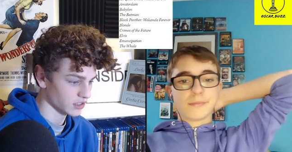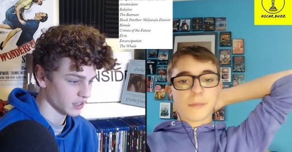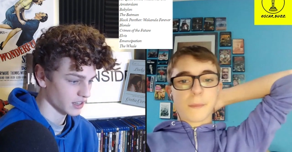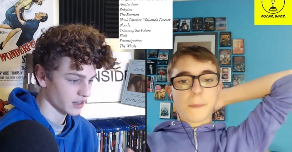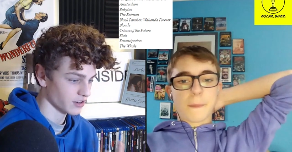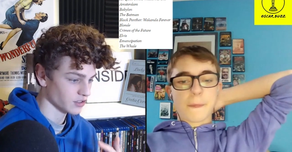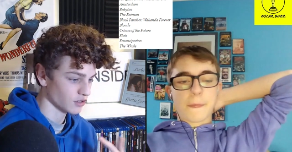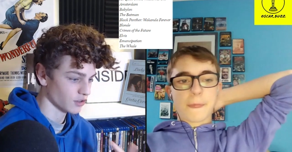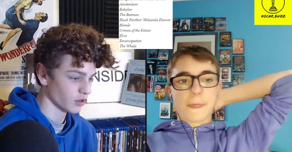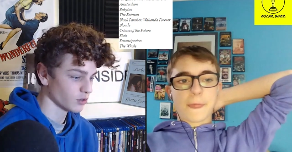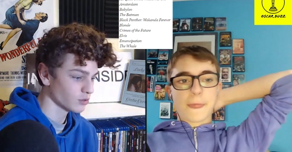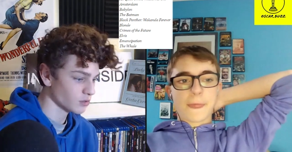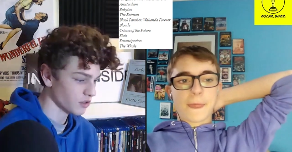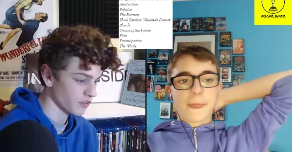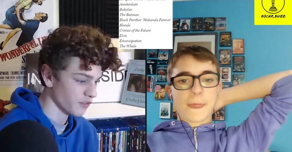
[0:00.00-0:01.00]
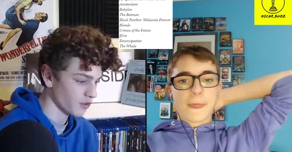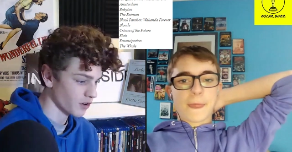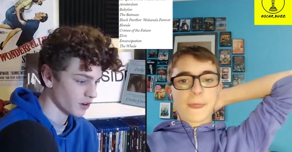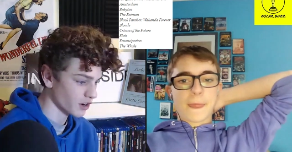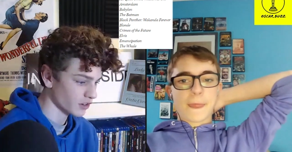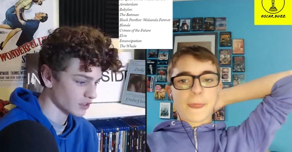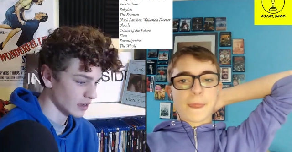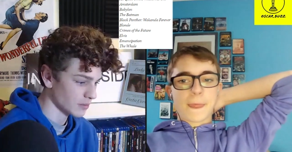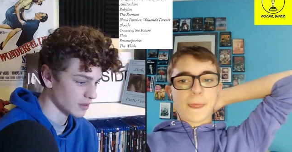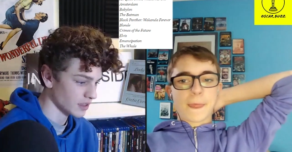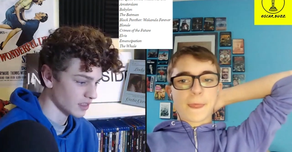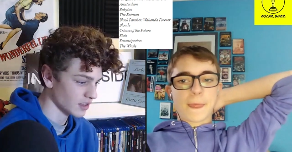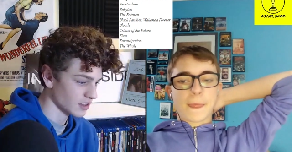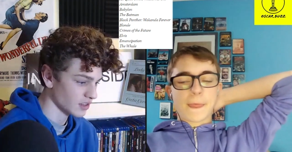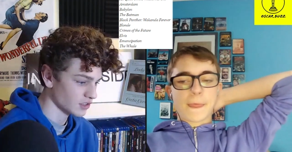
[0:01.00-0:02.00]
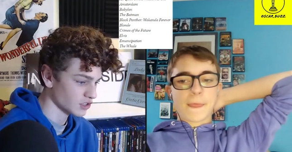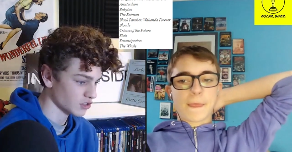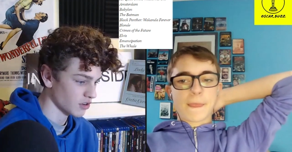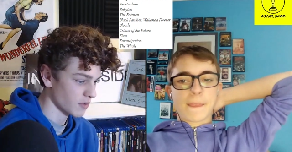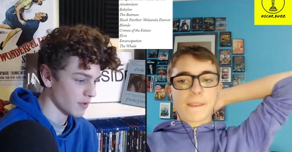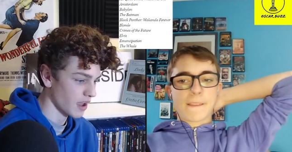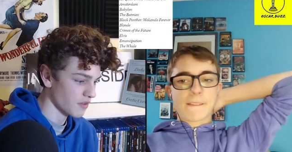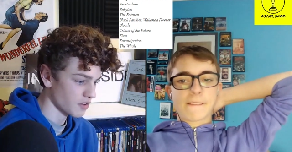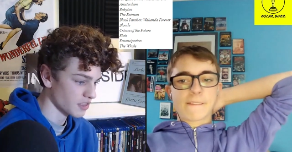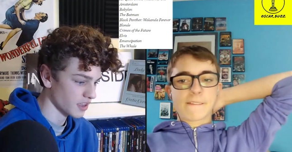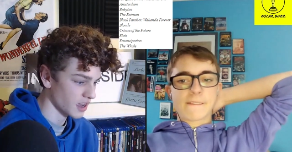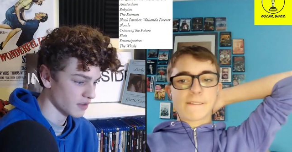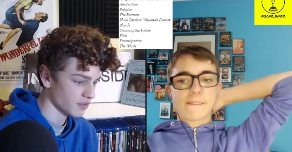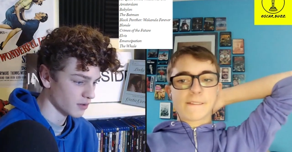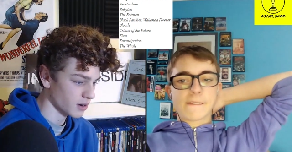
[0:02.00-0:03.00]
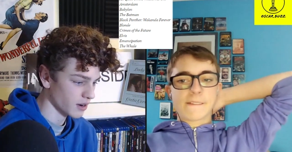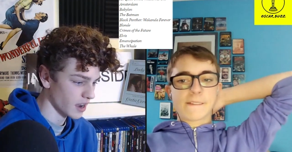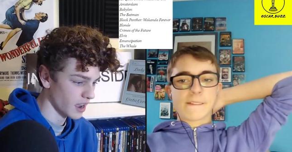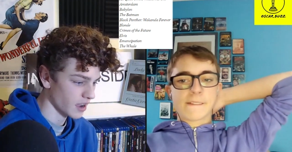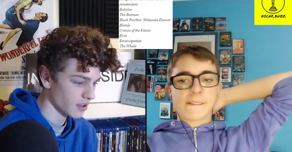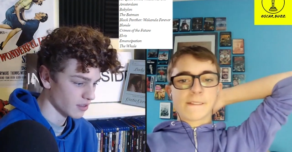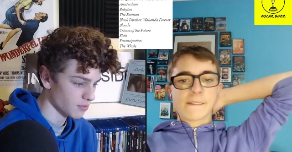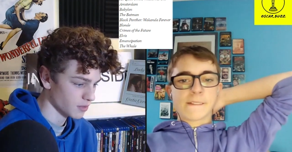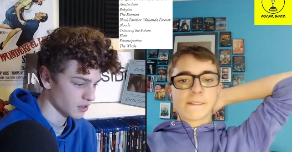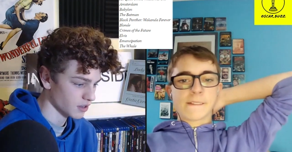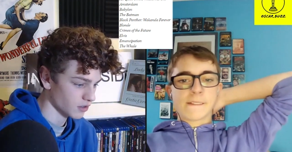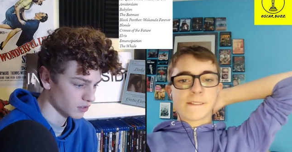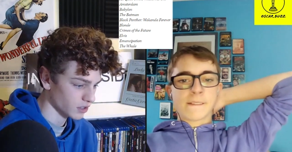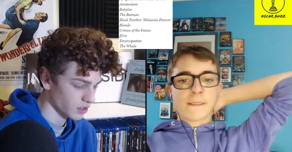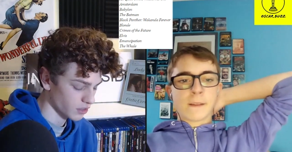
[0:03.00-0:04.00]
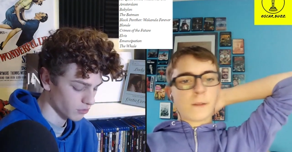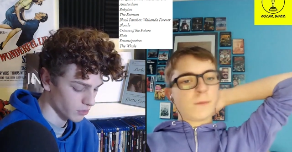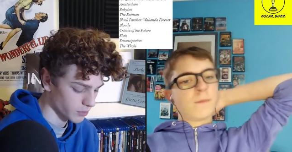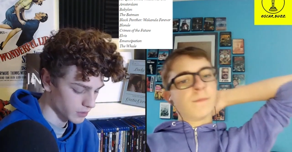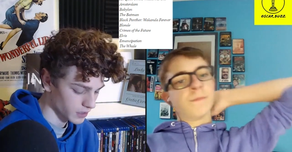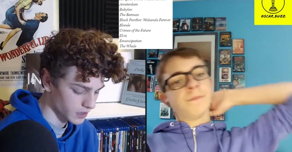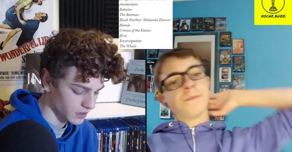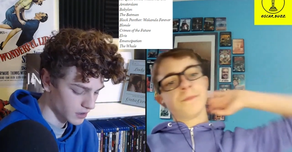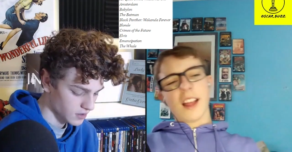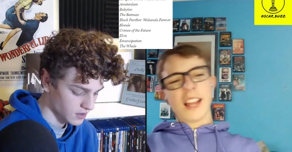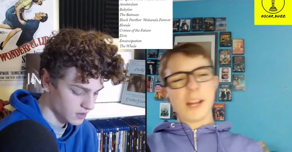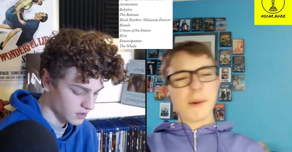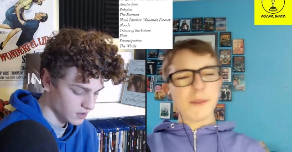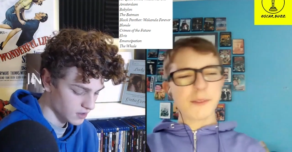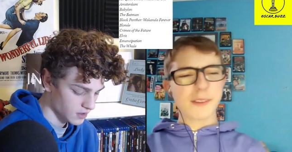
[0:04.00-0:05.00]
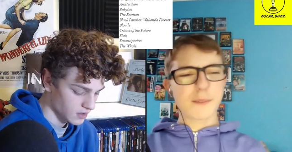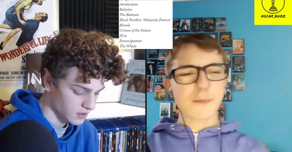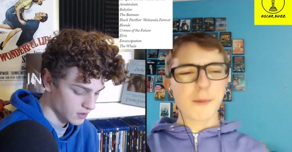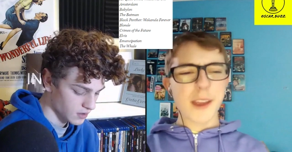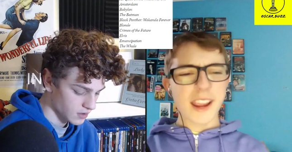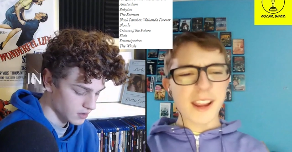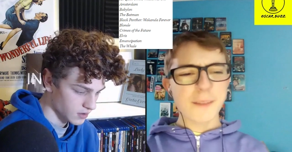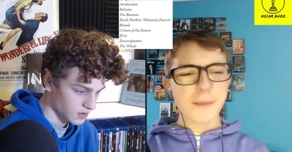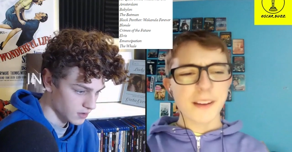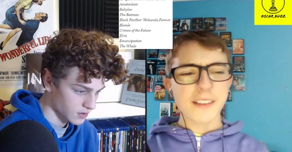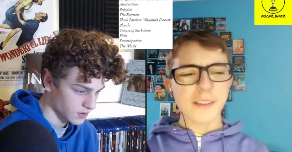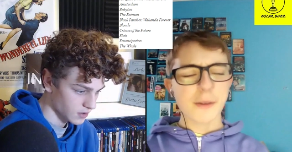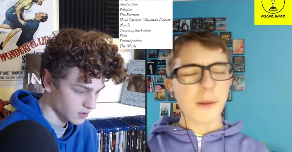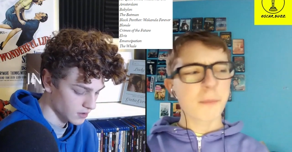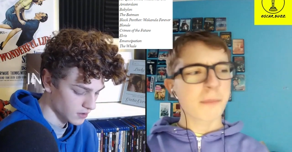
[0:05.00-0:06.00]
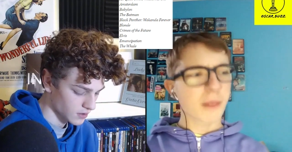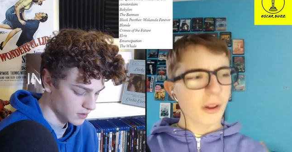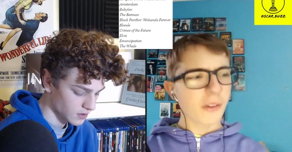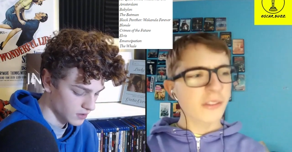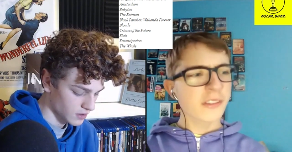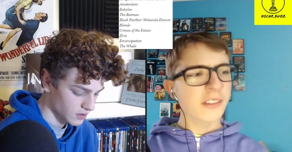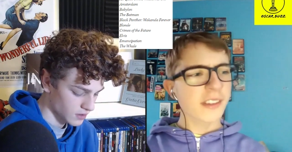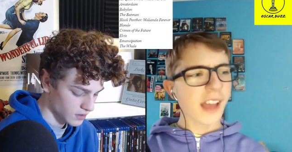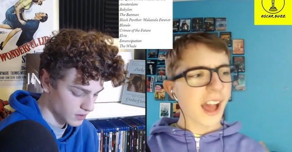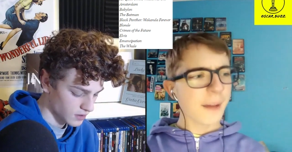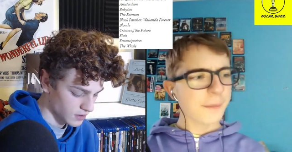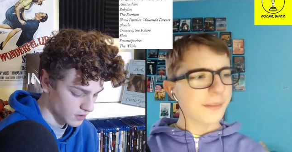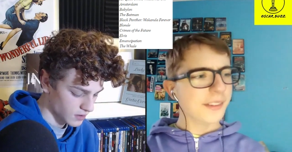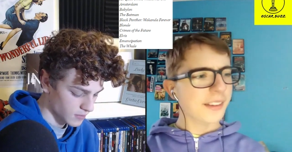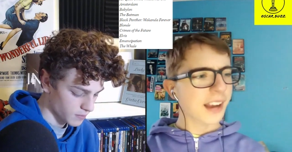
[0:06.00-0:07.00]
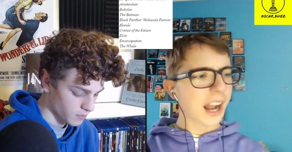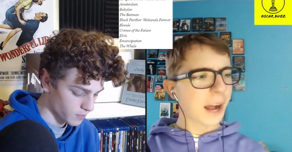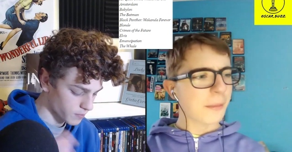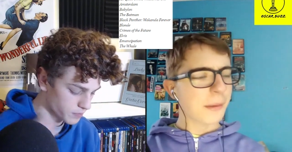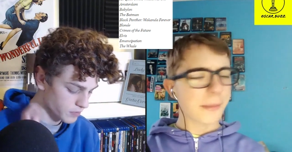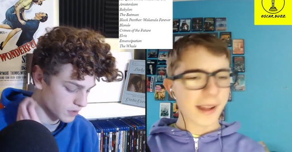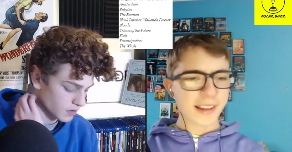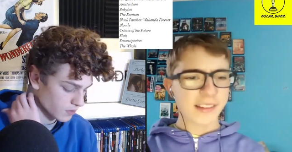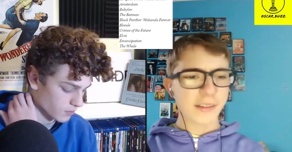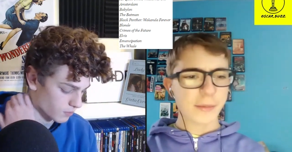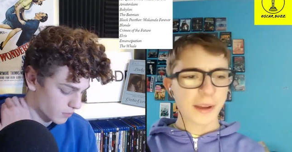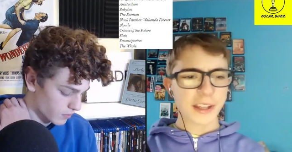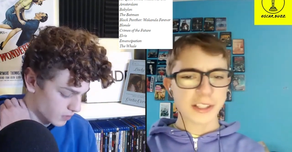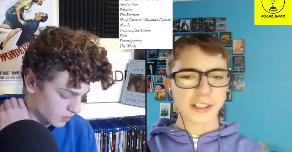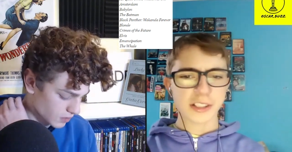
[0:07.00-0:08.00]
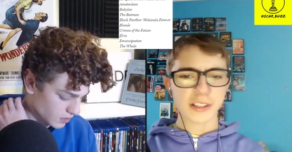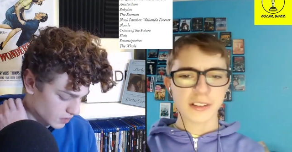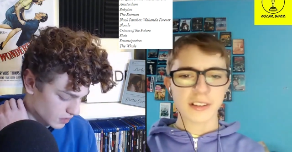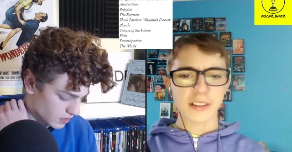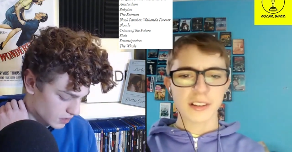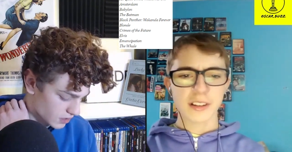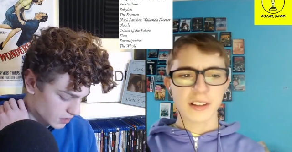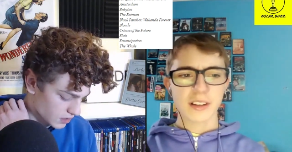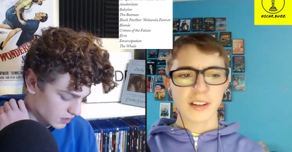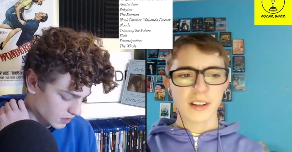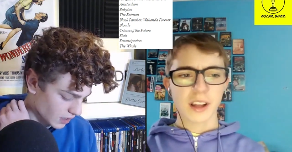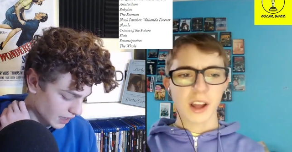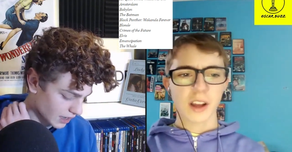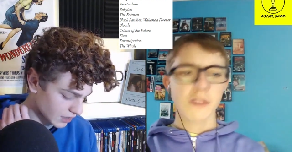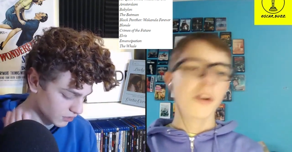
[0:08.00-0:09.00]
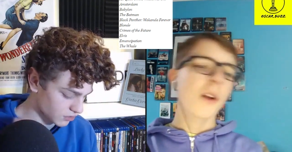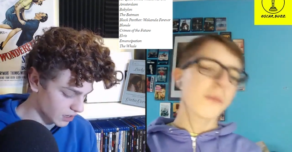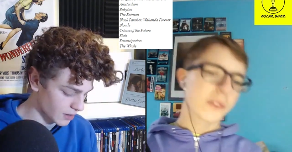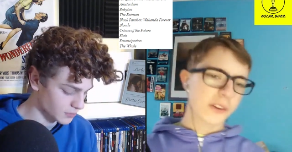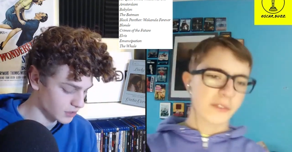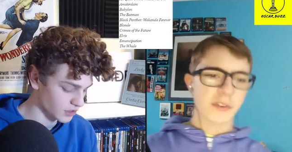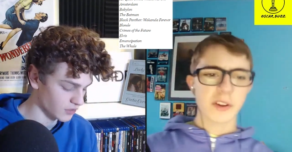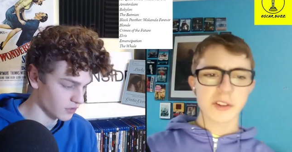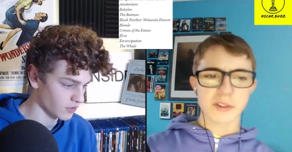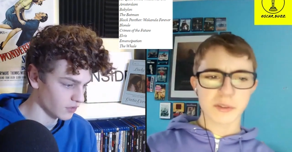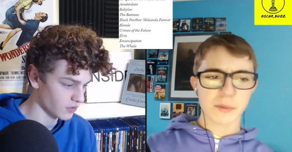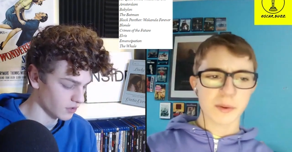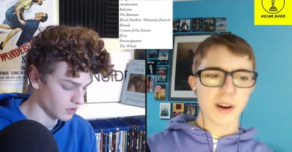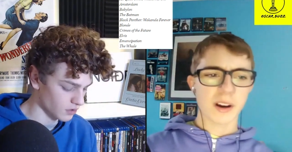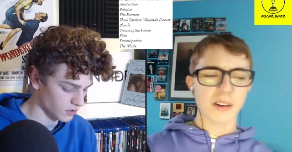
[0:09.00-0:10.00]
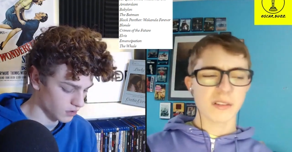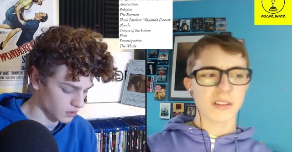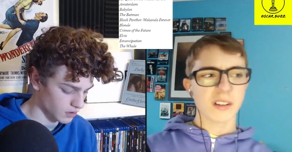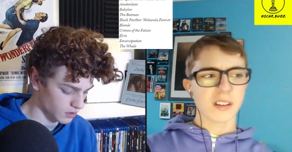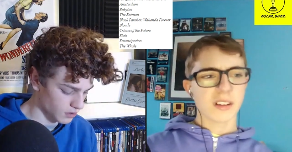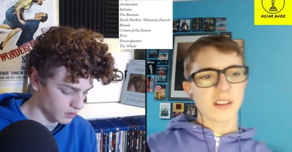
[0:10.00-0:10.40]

Speaker 1: not here. So those are the four in our top ten that didn't show up. Everything Everywhere, X, Matilda, and The Woman King.
Speaker 2: And they went for some weird picks as well. Blonde, Amsterdam, Emancipation,
Speaker 1: and Crimes of the Future
Speaker 2: as well